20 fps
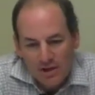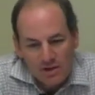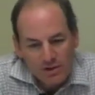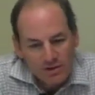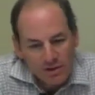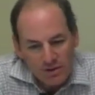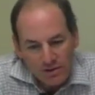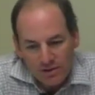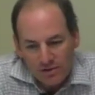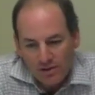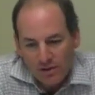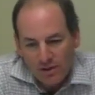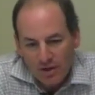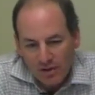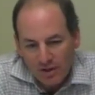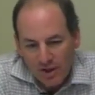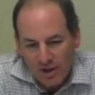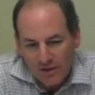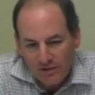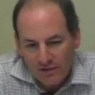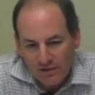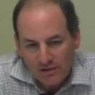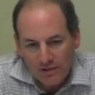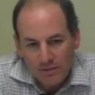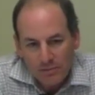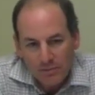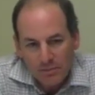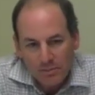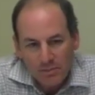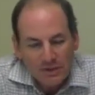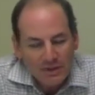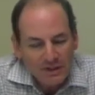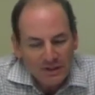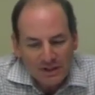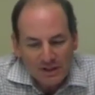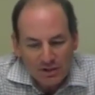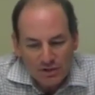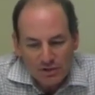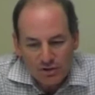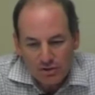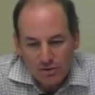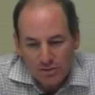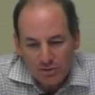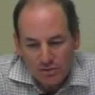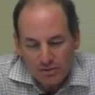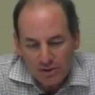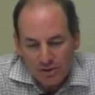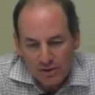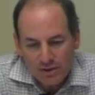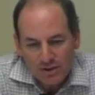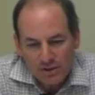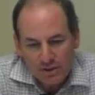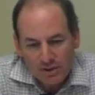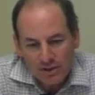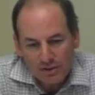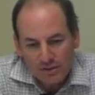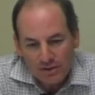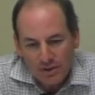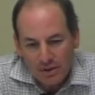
So there's a lot of big issues that are